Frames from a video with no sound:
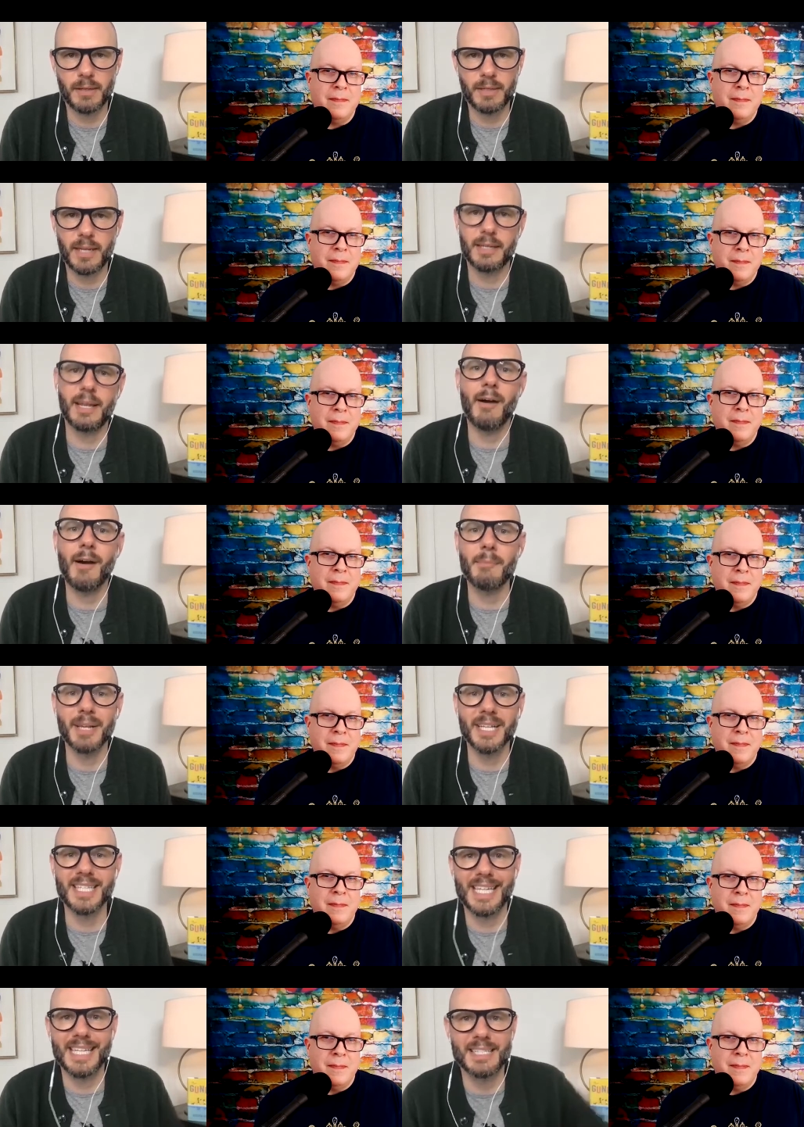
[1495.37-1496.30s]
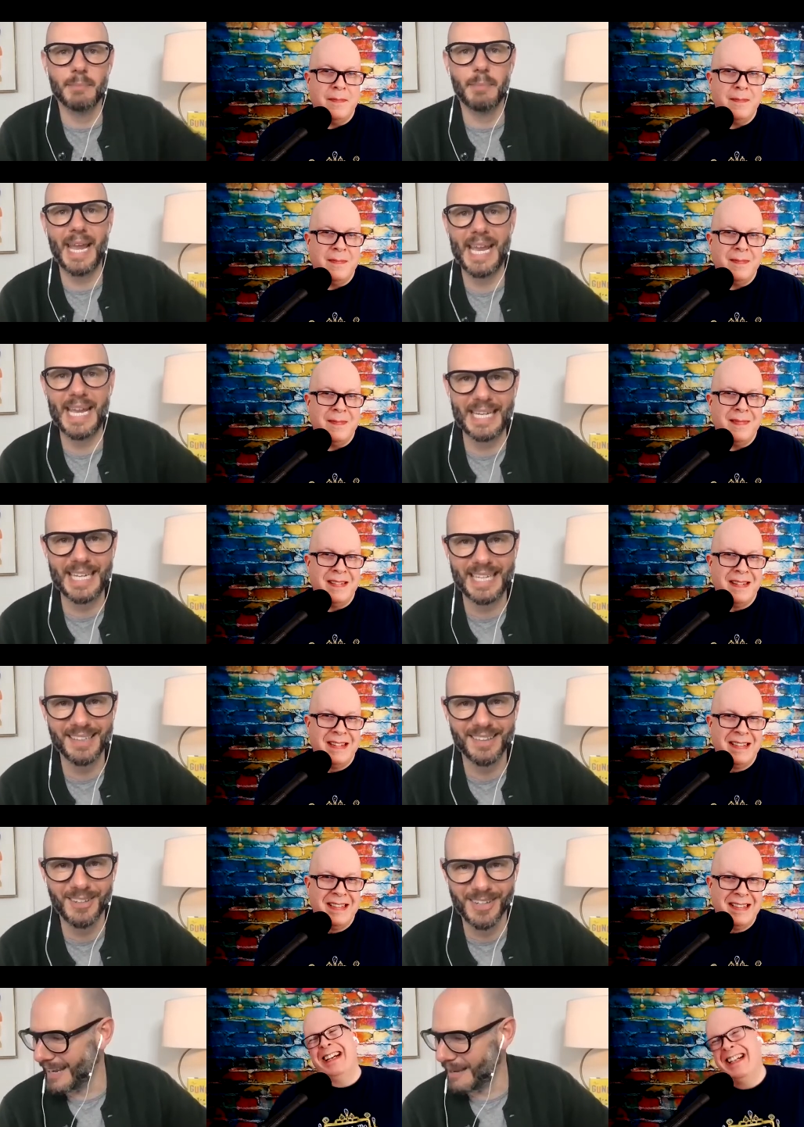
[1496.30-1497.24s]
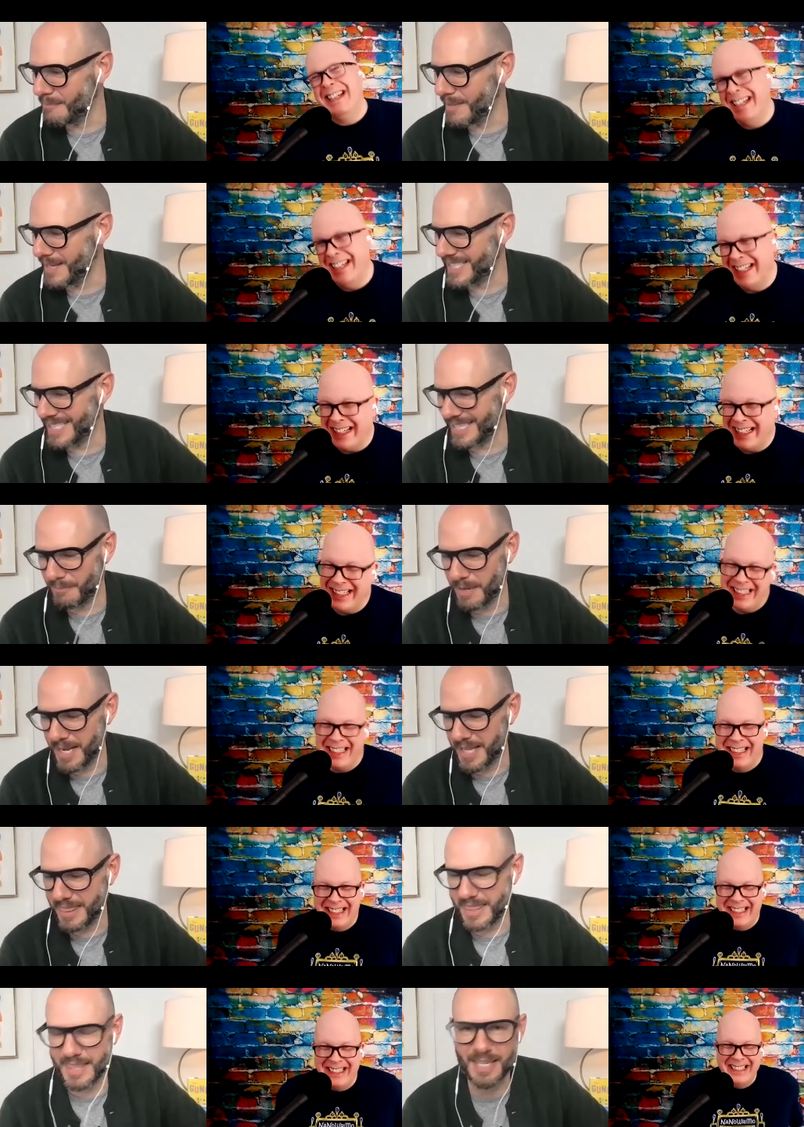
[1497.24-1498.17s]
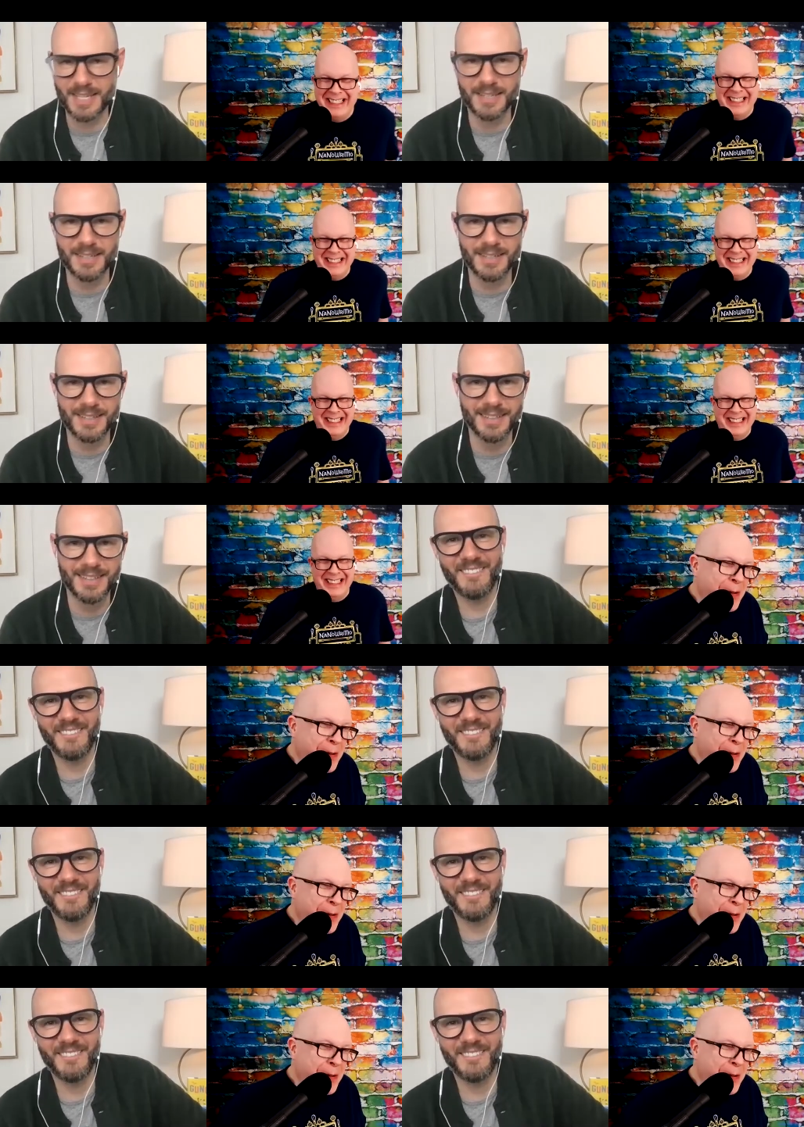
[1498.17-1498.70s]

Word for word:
Speaker 1: Now, now I'm mixing in some Annie. Look, I'm mixing my theater